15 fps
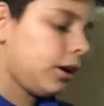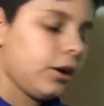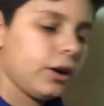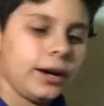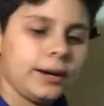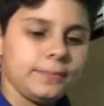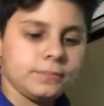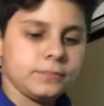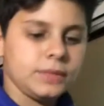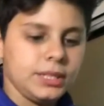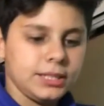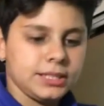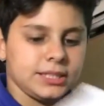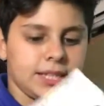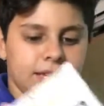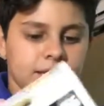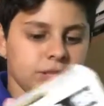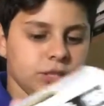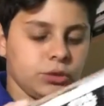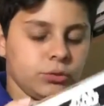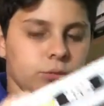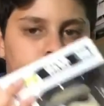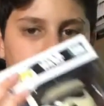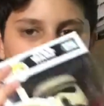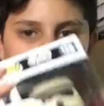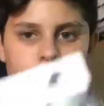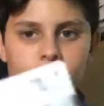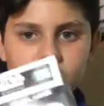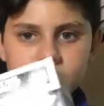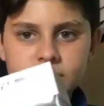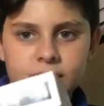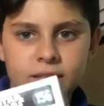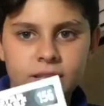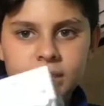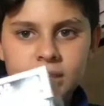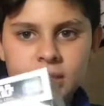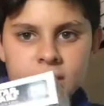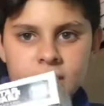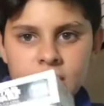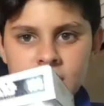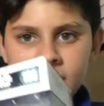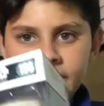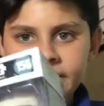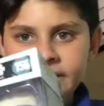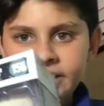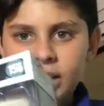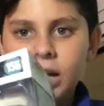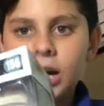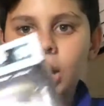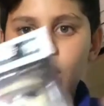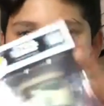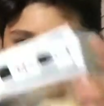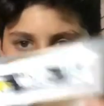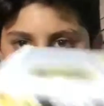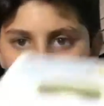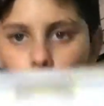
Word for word: Okay, let's get to unboxing, oh,